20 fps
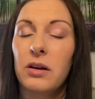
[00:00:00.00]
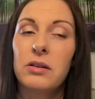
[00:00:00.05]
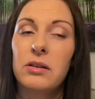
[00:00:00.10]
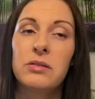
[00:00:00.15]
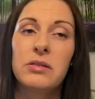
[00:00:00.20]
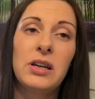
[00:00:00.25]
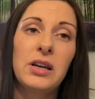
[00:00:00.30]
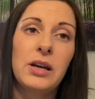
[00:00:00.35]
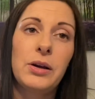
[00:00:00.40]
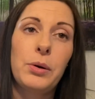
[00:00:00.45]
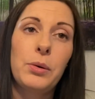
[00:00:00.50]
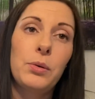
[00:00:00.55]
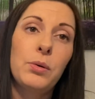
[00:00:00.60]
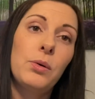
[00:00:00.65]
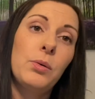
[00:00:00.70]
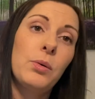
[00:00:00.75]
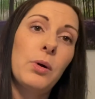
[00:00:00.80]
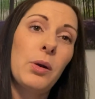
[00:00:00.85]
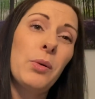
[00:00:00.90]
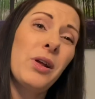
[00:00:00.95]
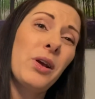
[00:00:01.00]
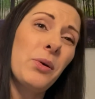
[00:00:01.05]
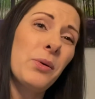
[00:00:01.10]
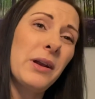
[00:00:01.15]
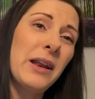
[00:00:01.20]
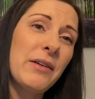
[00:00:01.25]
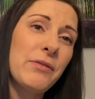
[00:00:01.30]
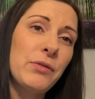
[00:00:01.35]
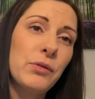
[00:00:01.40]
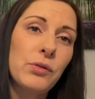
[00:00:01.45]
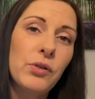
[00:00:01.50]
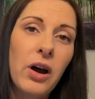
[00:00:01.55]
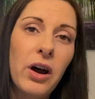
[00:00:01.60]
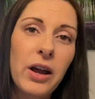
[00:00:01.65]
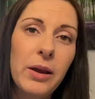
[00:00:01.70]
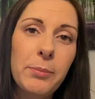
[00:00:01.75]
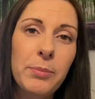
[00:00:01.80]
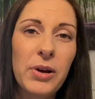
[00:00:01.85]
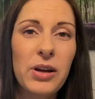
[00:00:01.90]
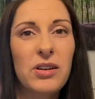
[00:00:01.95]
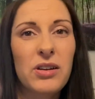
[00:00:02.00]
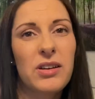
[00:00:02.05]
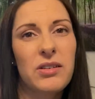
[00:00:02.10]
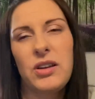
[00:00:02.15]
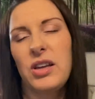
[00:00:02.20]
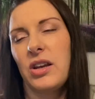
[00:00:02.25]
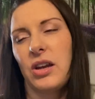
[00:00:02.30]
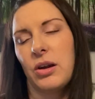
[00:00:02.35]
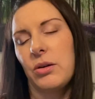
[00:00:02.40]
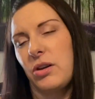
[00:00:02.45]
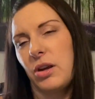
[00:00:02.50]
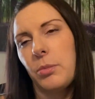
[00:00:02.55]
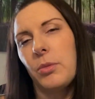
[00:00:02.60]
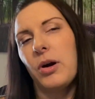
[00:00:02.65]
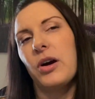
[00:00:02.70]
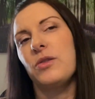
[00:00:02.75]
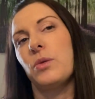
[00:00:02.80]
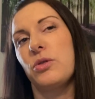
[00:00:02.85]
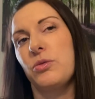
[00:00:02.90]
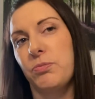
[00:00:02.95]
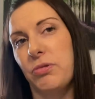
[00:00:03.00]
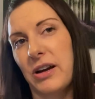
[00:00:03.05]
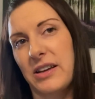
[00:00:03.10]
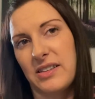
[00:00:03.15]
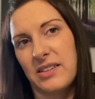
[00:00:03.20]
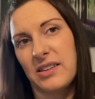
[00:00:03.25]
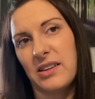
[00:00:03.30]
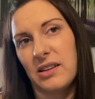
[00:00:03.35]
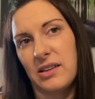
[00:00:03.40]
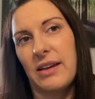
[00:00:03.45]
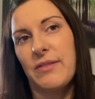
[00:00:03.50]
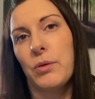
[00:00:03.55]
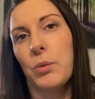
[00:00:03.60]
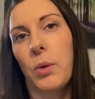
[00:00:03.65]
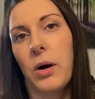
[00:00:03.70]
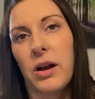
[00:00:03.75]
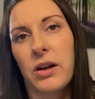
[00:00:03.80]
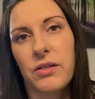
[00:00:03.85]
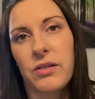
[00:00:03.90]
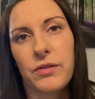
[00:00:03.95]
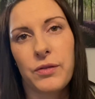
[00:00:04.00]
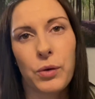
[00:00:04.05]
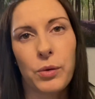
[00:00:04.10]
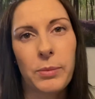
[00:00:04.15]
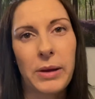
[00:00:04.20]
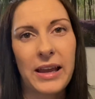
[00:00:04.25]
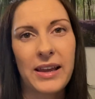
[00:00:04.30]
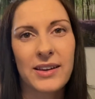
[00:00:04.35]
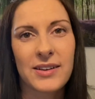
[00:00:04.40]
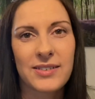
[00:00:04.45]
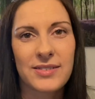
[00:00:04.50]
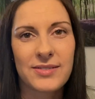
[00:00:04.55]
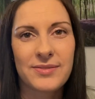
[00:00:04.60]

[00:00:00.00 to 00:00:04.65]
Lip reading: yeah, well, I want to go on level 9, but you know, you might as well press level 1 for me.